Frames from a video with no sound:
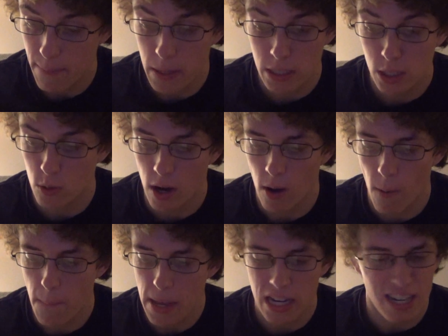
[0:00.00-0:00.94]
Mr. Grey
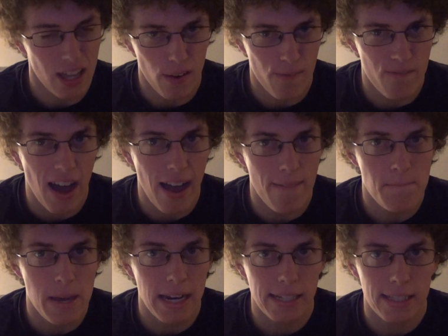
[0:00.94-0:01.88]
will be another five
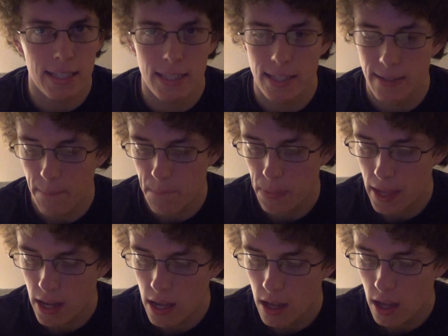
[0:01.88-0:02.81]
minutes.
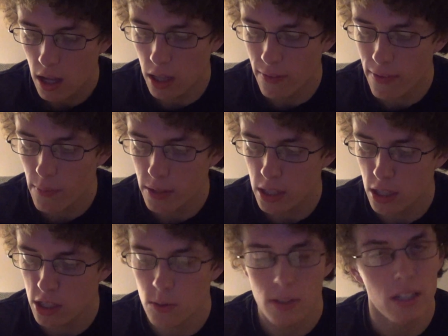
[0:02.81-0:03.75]
Olivia
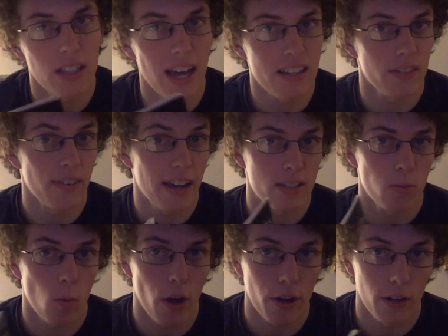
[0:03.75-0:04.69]
returns with a glass of ice
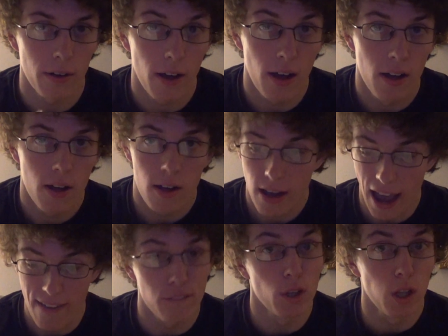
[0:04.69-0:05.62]
water
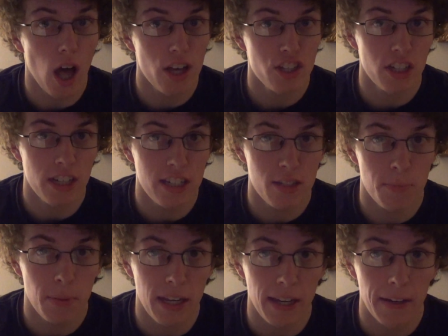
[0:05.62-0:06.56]
at velocity
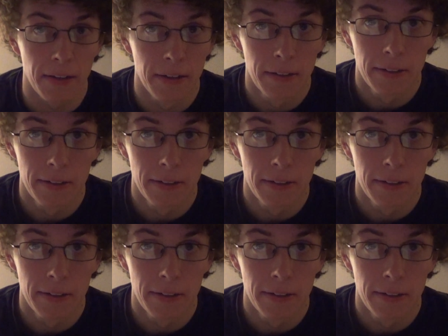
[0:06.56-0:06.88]
speed.